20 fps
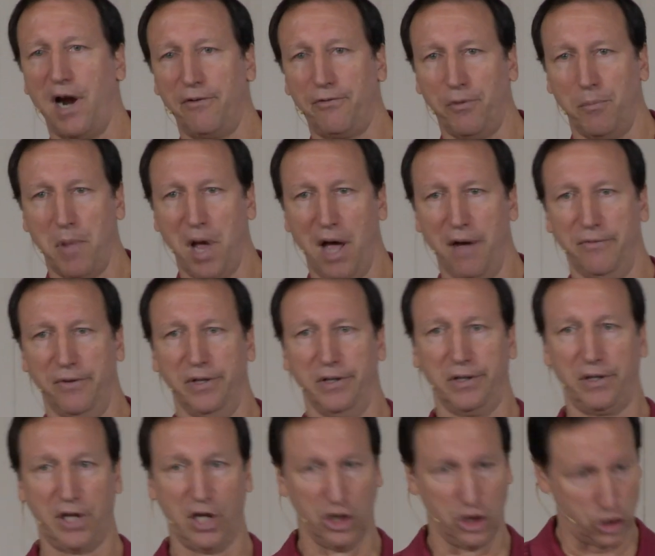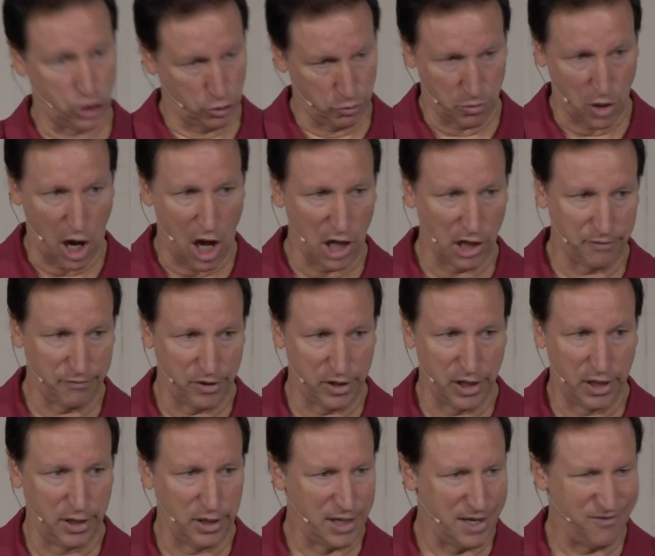from heaven, consumed all of
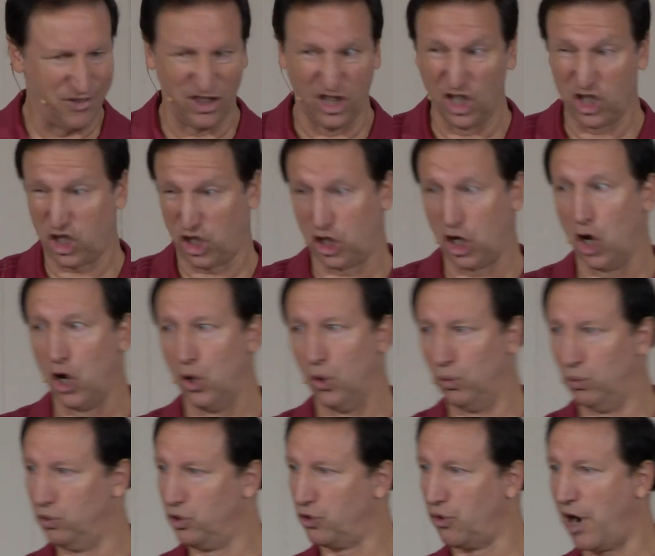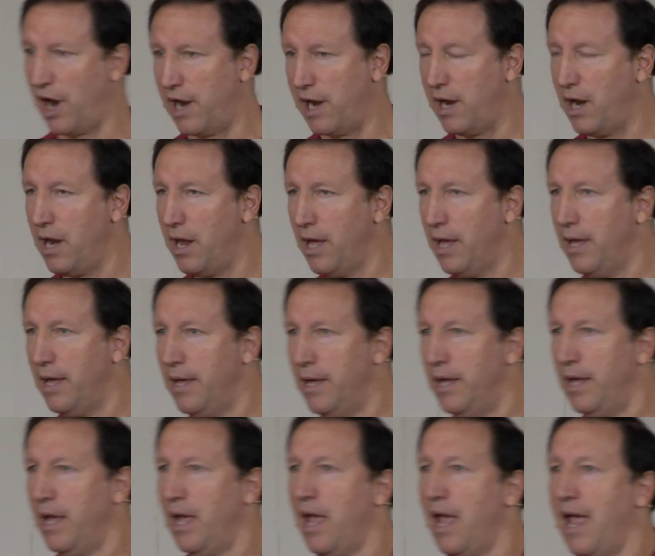it, even the stones, right?
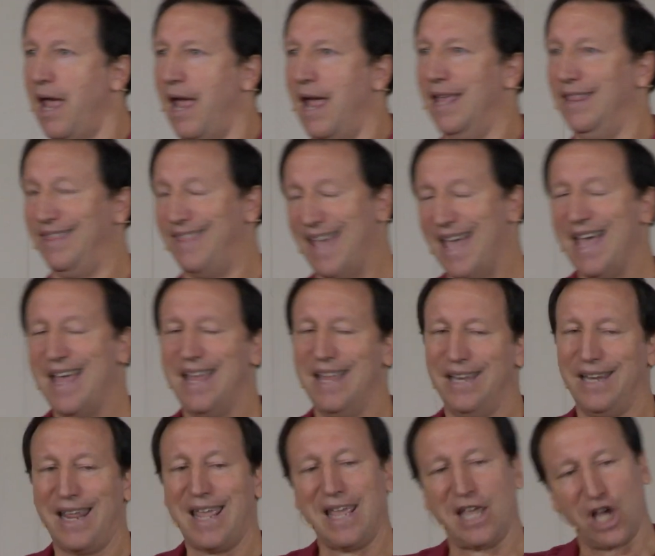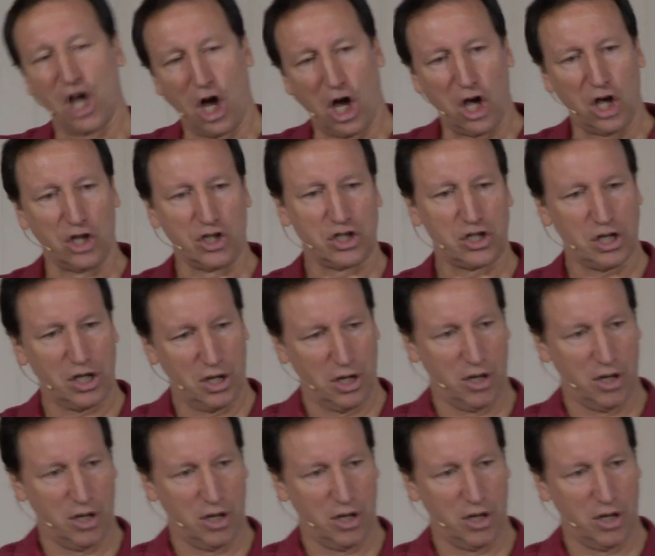And then he calls